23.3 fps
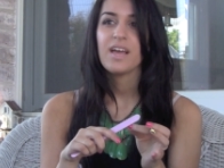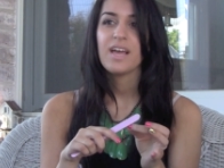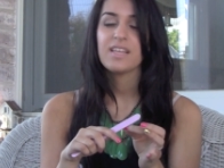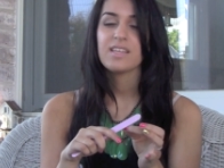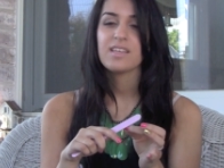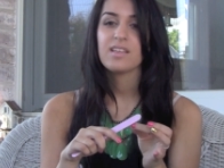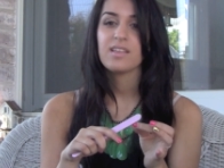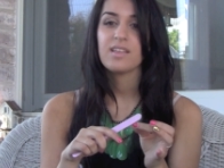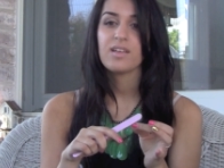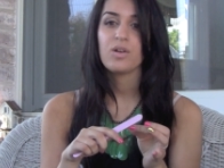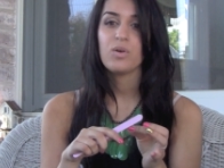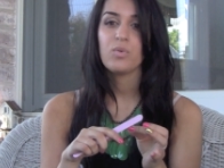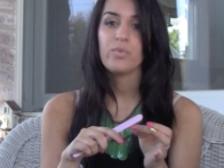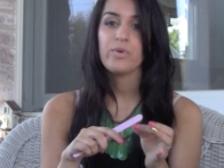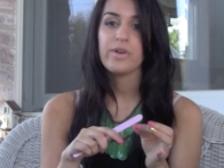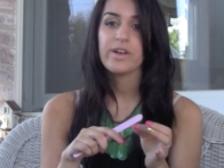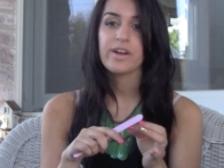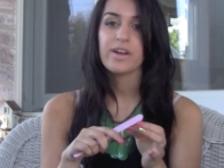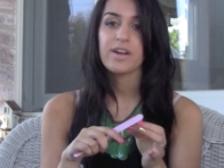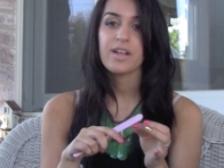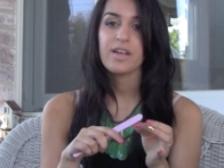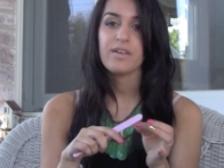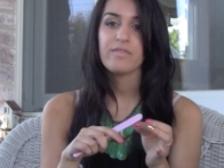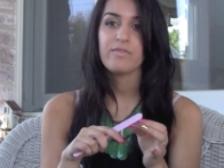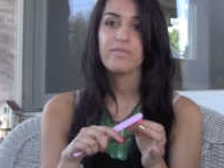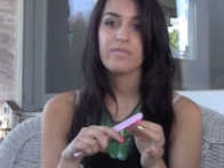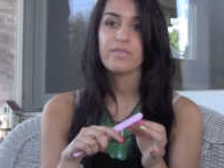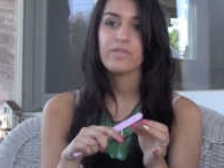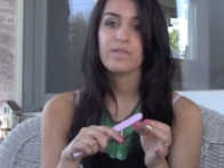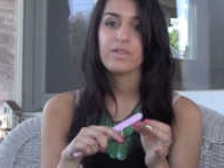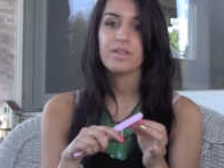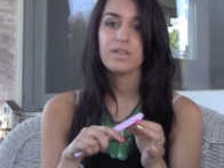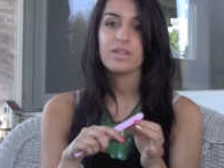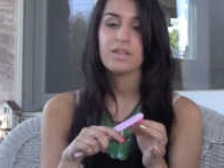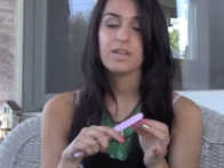it's a little weird if,
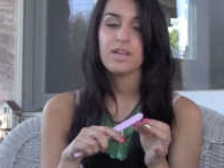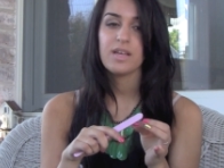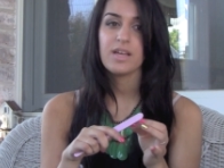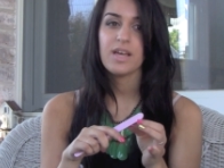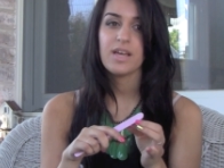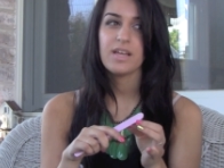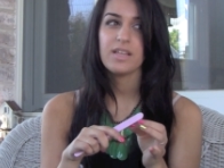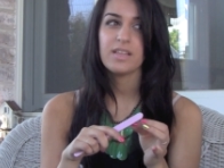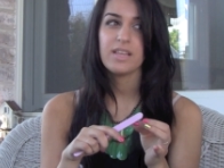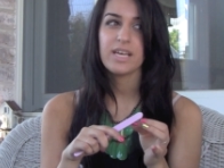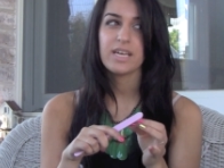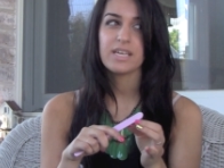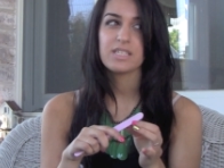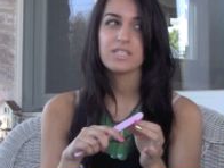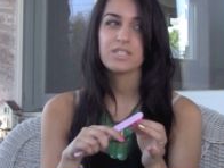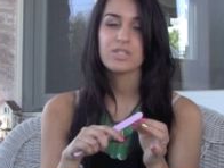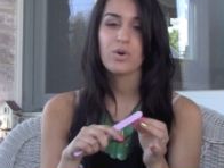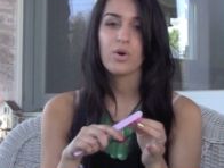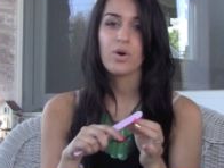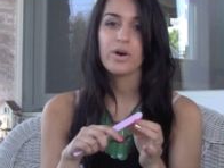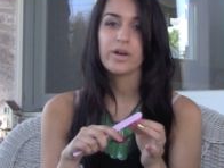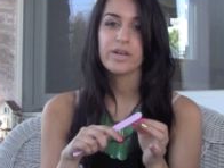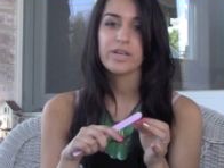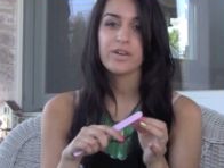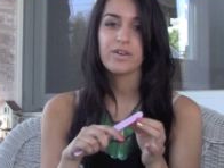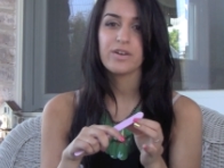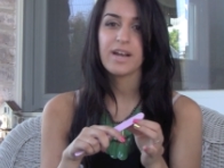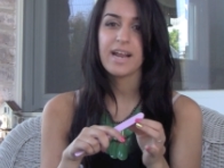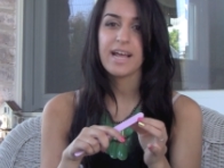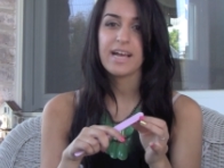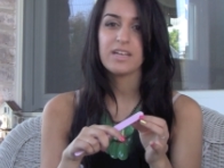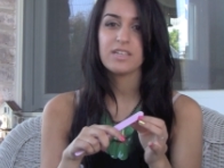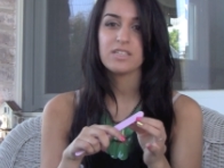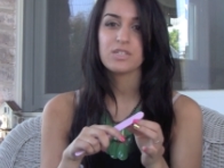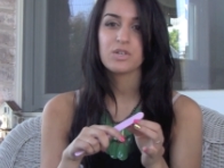like, sawing your
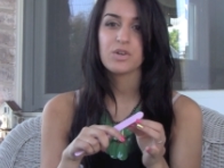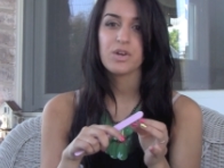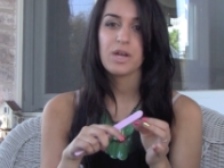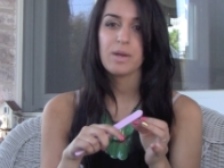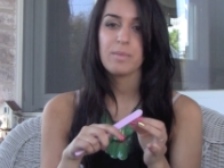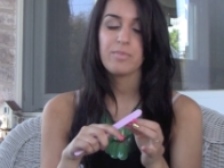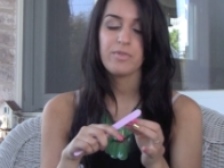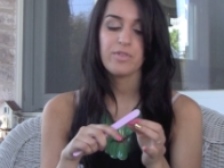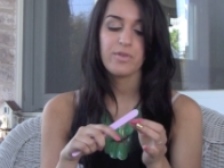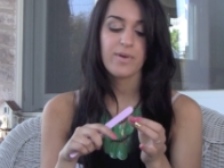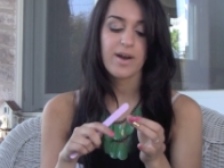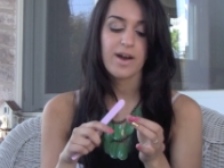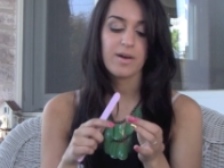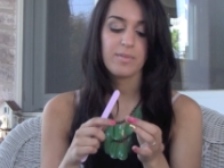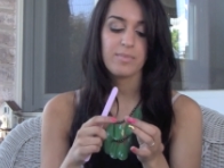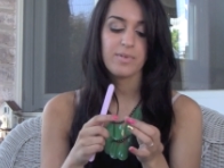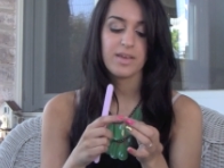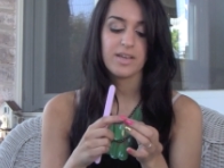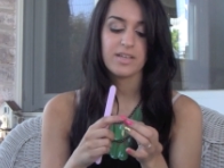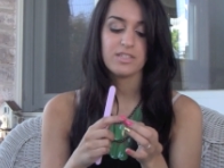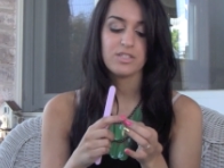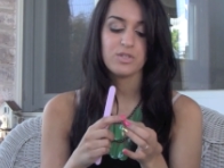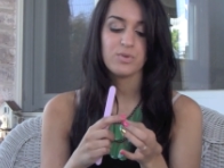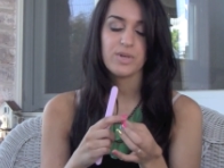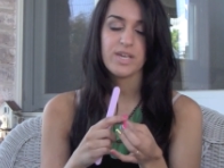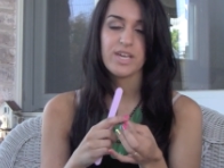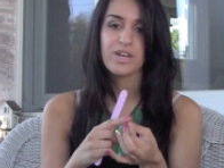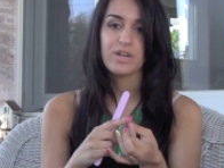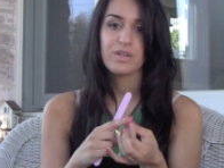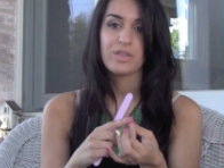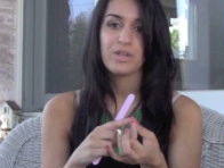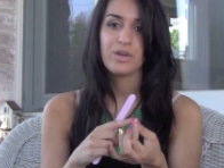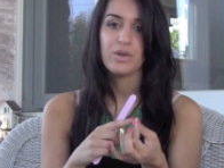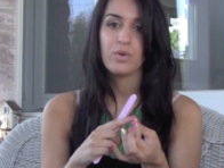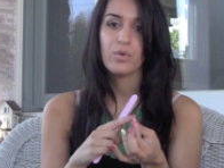nails creeps you out because you
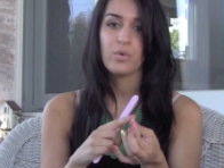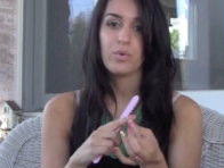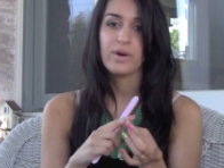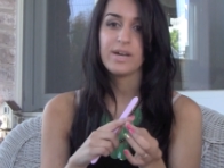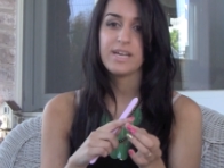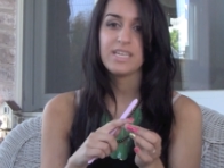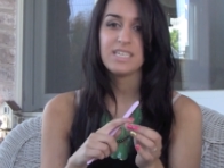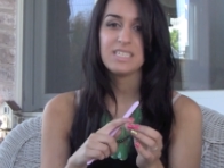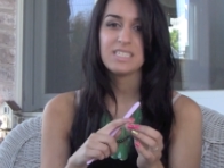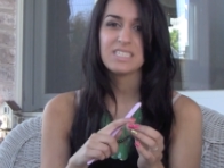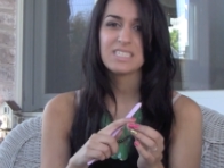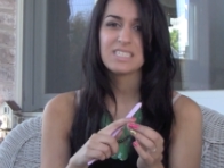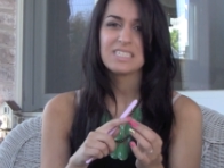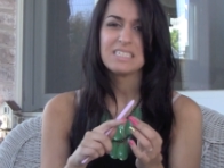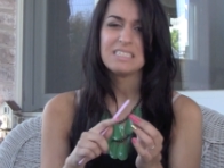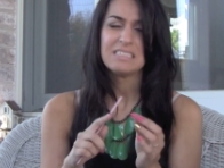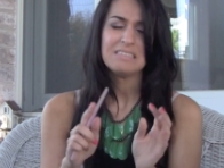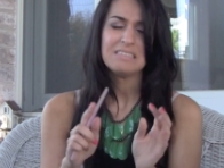hear the noise.